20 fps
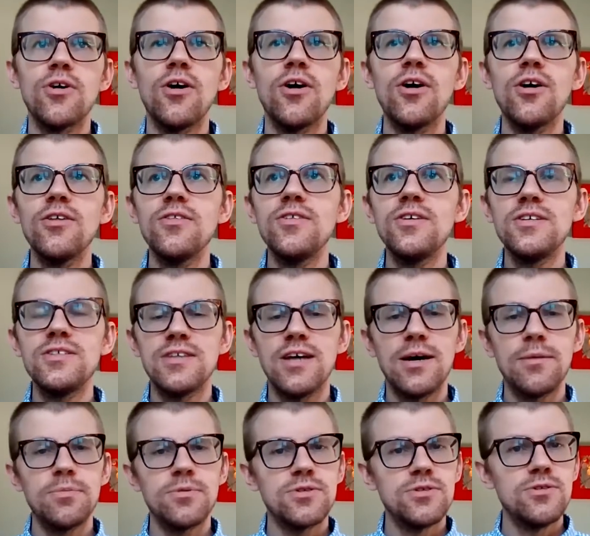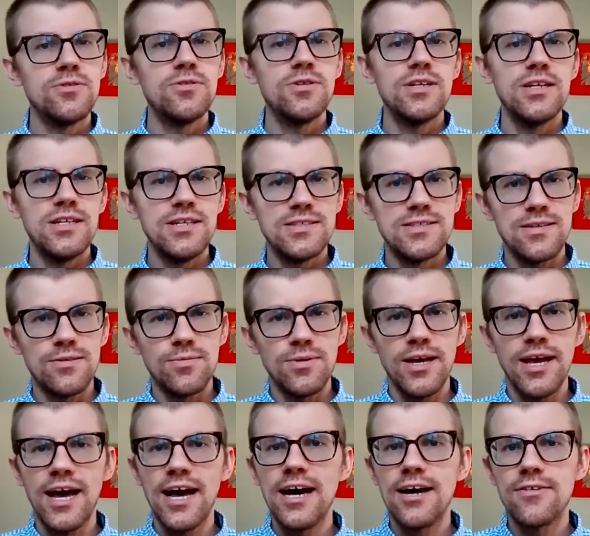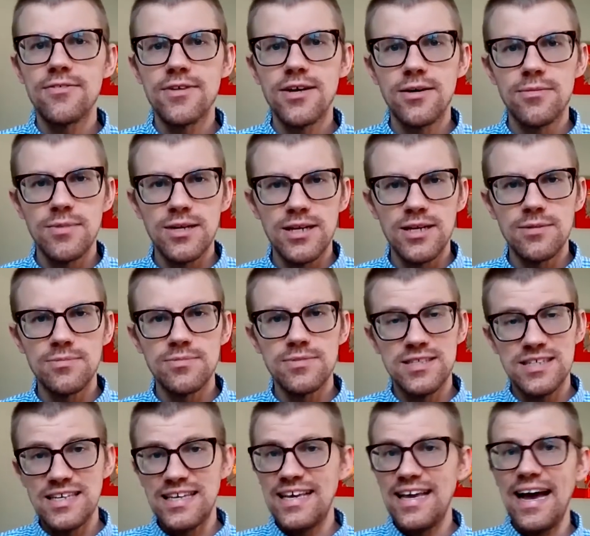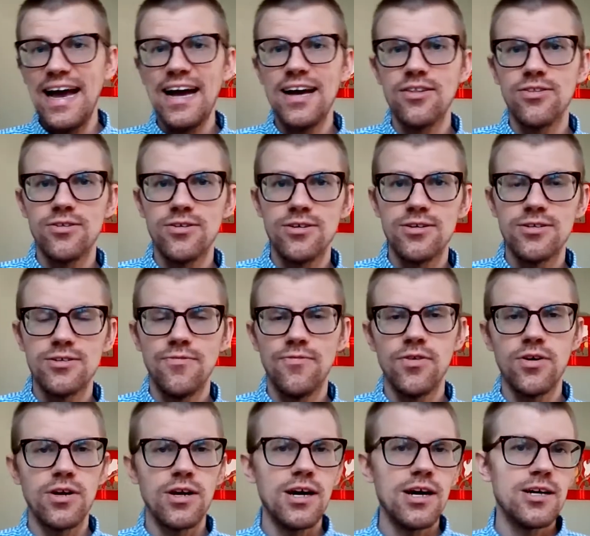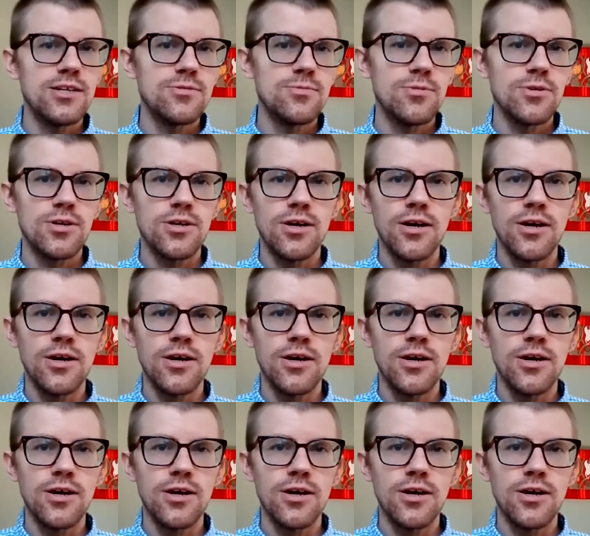all these opportunities that we have coming up to gather for God's Work,